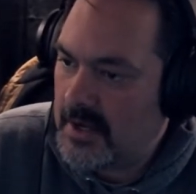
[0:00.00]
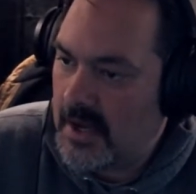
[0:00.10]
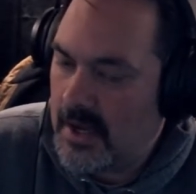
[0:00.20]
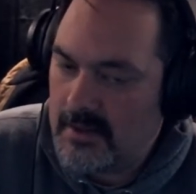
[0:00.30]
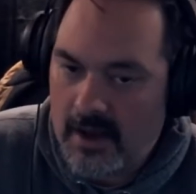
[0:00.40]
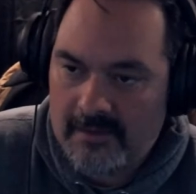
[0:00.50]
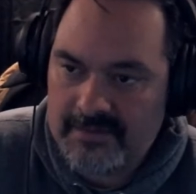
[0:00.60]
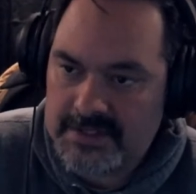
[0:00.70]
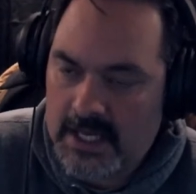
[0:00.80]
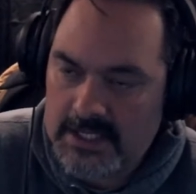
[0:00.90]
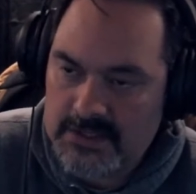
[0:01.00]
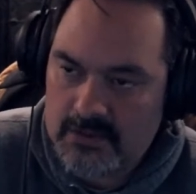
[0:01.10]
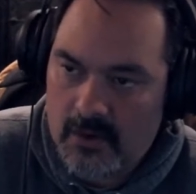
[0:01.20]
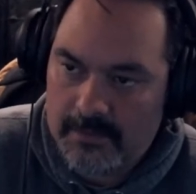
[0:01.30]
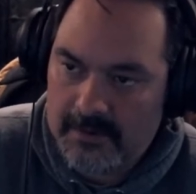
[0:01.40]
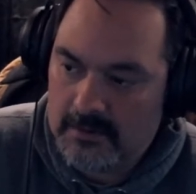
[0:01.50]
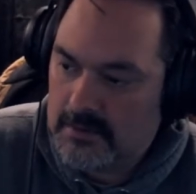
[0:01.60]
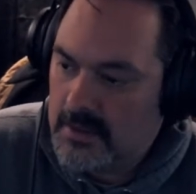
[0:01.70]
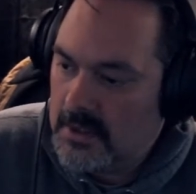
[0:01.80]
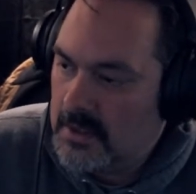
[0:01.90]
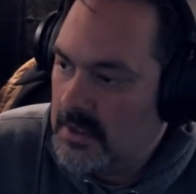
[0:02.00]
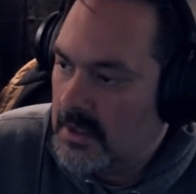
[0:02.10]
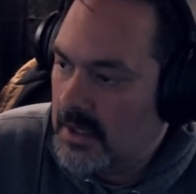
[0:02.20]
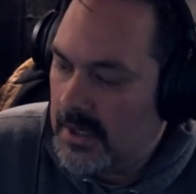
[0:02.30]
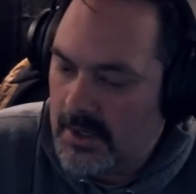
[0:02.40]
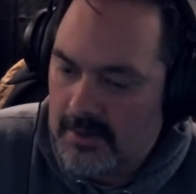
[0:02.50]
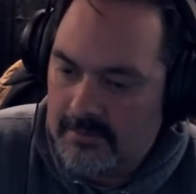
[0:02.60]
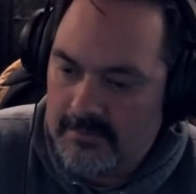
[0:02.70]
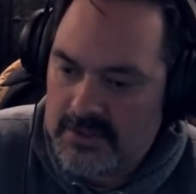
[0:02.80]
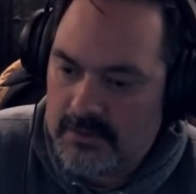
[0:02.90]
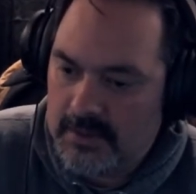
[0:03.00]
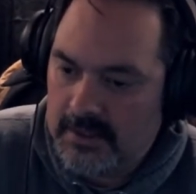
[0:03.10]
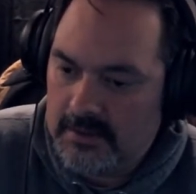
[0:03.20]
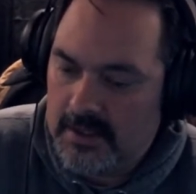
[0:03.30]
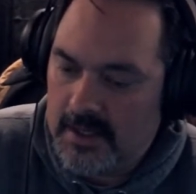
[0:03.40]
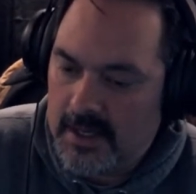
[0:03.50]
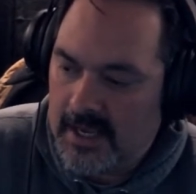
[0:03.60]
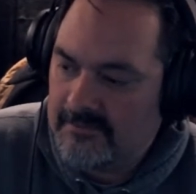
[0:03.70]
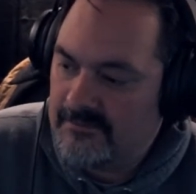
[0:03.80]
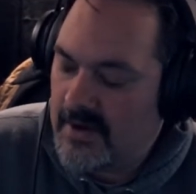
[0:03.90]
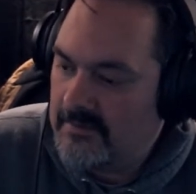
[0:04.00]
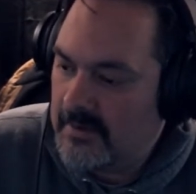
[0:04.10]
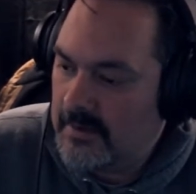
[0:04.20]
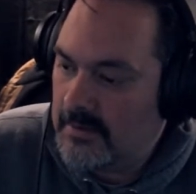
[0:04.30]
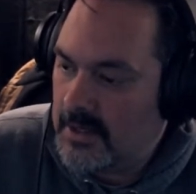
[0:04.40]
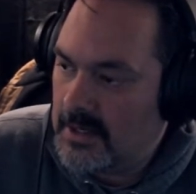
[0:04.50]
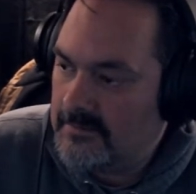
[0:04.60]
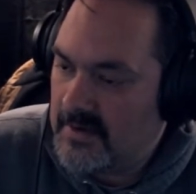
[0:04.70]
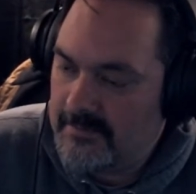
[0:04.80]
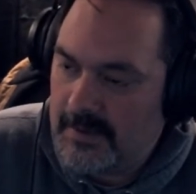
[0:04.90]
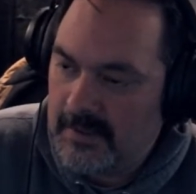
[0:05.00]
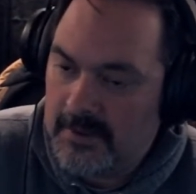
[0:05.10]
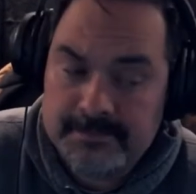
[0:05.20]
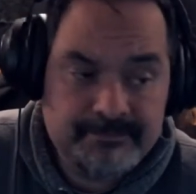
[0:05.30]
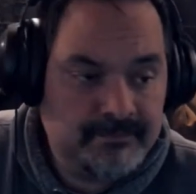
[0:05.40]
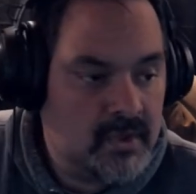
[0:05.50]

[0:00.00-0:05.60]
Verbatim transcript: Uh, office lines are open um, between uh, 8 and 5, a, uh, 5 p.m.